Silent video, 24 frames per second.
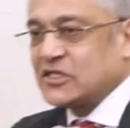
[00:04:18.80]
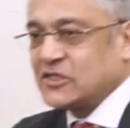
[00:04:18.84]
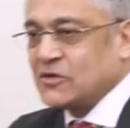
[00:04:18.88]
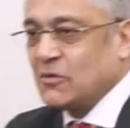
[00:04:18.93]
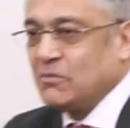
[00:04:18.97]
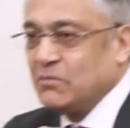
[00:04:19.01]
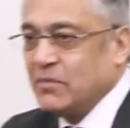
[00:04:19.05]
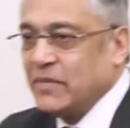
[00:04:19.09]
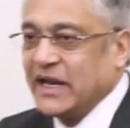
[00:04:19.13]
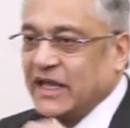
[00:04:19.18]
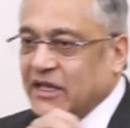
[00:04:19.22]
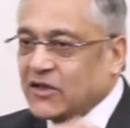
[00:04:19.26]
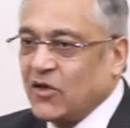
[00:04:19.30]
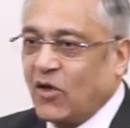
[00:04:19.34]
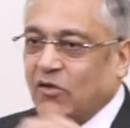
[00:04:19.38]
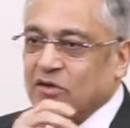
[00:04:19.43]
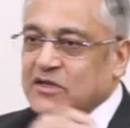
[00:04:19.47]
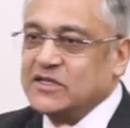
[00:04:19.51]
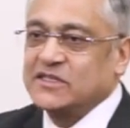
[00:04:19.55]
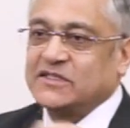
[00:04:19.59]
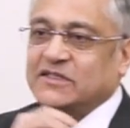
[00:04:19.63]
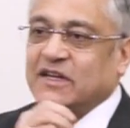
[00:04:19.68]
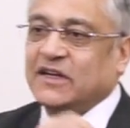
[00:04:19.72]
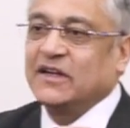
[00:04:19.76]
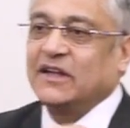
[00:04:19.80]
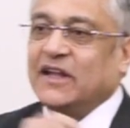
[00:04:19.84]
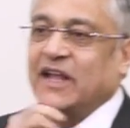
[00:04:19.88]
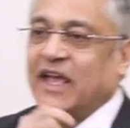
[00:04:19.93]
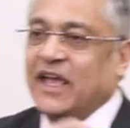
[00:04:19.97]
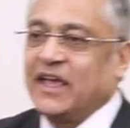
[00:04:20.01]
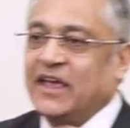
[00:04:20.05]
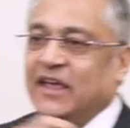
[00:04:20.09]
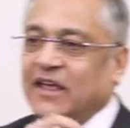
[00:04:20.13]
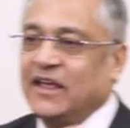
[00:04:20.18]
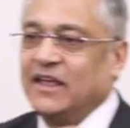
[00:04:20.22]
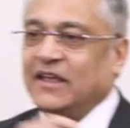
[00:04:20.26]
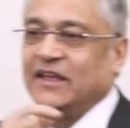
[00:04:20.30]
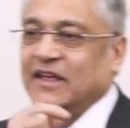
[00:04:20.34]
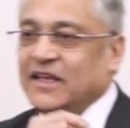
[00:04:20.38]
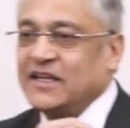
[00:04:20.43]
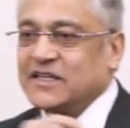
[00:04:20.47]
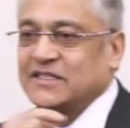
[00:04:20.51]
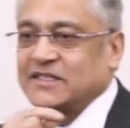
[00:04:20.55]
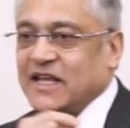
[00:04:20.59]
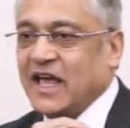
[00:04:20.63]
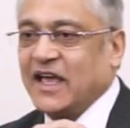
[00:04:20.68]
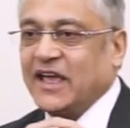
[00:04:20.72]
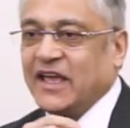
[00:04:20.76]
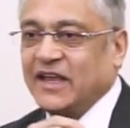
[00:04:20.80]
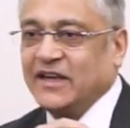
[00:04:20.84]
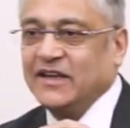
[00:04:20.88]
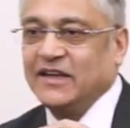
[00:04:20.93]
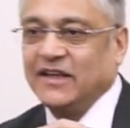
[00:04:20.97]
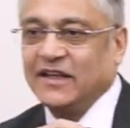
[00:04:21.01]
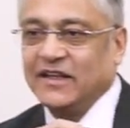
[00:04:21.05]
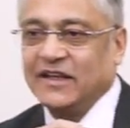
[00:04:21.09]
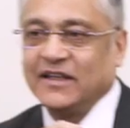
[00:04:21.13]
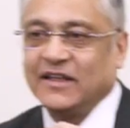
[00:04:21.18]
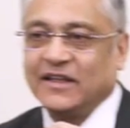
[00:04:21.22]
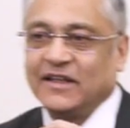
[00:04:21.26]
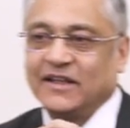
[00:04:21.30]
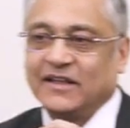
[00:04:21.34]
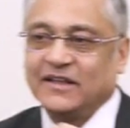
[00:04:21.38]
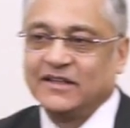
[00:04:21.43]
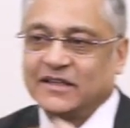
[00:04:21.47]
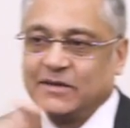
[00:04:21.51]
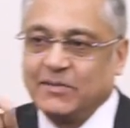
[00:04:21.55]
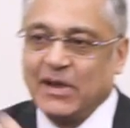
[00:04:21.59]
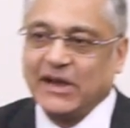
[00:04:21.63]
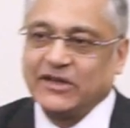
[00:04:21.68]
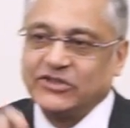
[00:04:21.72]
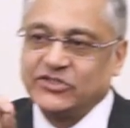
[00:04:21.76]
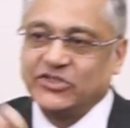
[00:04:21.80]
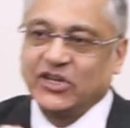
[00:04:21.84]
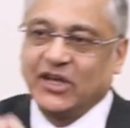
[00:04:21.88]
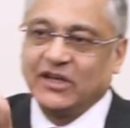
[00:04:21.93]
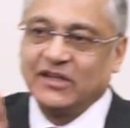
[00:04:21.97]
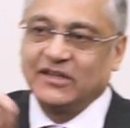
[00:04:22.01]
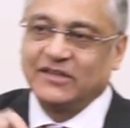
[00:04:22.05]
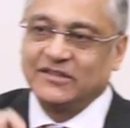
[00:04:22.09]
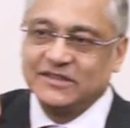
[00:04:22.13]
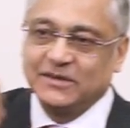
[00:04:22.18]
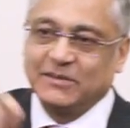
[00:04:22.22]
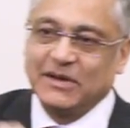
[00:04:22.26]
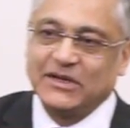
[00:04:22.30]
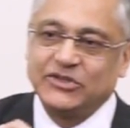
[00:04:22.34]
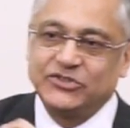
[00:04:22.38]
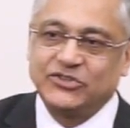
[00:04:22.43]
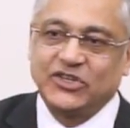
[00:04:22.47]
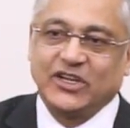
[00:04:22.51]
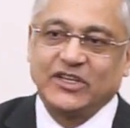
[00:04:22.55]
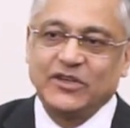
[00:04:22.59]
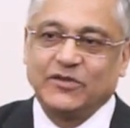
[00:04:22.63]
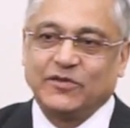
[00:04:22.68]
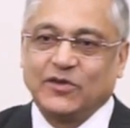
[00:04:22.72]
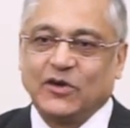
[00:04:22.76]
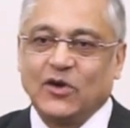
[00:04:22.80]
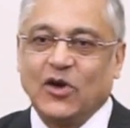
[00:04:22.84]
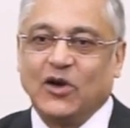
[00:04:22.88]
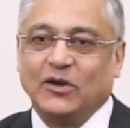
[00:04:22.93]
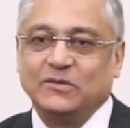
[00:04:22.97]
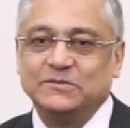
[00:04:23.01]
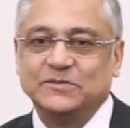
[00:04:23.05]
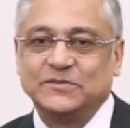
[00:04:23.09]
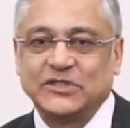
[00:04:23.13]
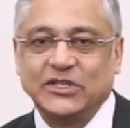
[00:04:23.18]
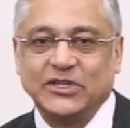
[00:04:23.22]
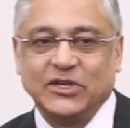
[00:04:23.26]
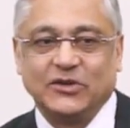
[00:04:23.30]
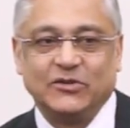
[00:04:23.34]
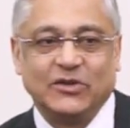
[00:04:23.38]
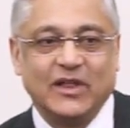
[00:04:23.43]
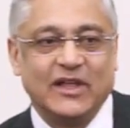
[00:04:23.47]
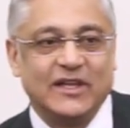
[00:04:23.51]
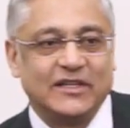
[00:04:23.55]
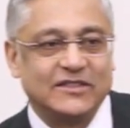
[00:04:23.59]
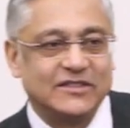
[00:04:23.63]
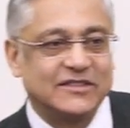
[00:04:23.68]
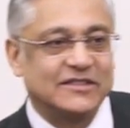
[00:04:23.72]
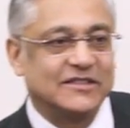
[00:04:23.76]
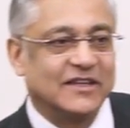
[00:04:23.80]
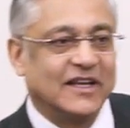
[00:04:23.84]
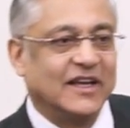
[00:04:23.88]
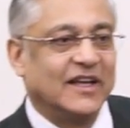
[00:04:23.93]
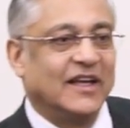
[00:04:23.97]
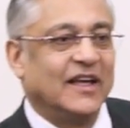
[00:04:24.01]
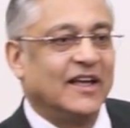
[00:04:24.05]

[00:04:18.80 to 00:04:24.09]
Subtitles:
somebody constantly saying, dementia, dementia, you forgot to do this,